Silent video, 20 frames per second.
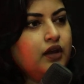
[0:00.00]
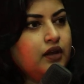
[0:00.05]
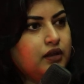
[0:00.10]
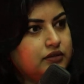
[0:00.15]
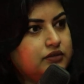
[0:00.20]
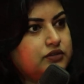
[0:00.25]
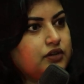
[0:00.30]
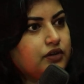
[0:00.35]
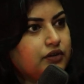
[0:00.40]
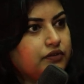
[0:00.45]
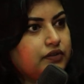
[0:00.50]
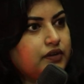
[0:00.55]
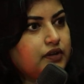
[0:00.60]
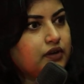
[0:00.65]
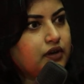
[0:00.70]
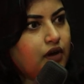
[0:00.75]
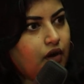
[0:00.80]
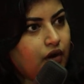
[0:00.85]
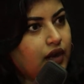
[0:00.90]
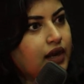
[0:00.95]
sort of
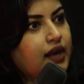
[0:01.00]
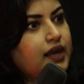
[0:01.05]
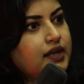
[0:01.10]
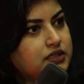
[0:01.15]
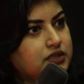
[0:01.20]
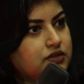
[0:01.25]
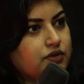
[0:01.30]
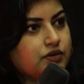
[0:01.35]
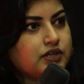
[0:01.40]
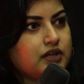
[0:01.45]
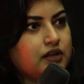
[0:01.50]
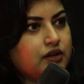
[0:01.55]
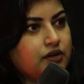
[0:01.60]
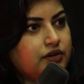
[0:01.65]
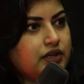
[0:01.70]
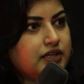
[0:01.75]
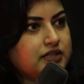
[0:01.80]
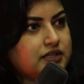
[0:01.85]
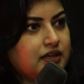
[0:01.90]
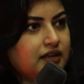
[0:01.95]
the online social
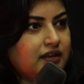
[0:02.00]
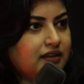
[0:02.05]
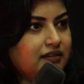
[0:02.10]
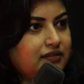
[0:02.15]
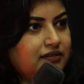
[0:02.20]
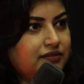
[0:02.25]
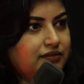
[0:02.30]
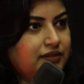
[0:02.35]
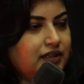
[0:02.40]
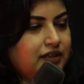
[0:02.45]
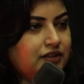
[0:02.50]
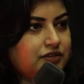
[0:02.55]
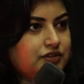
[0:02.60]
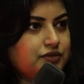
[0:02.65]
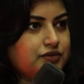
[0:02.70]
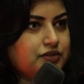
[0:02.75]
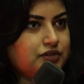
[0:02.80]
cohesion issues.